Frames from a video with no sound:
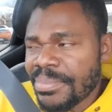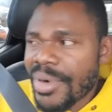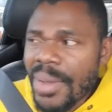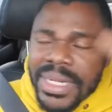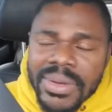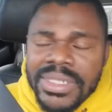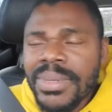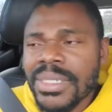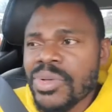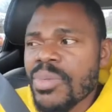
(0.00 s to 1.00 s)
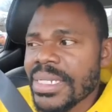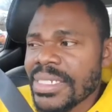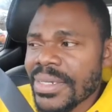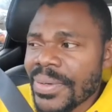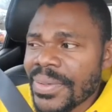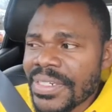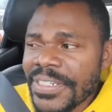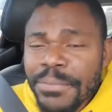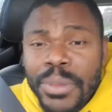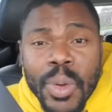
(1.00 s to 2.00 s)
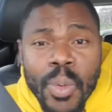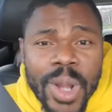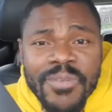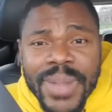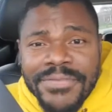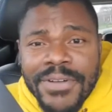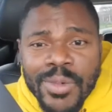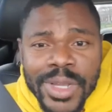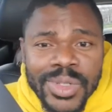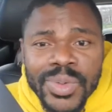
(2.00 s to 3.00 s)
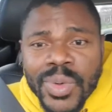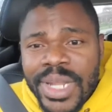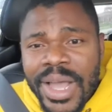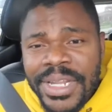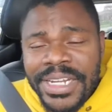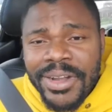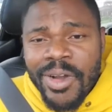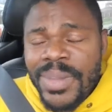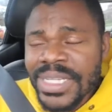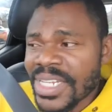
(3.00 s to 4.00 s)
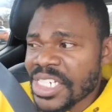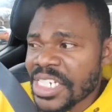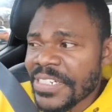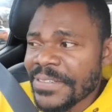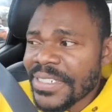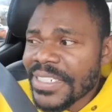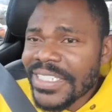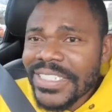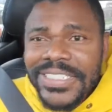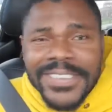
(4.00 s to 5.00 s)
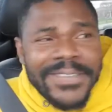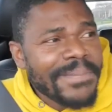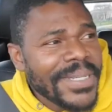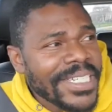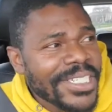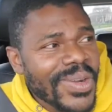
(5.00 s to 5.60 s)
There was a time I did a video. Probably that was about 2 months ago. One of my followers wrote down in the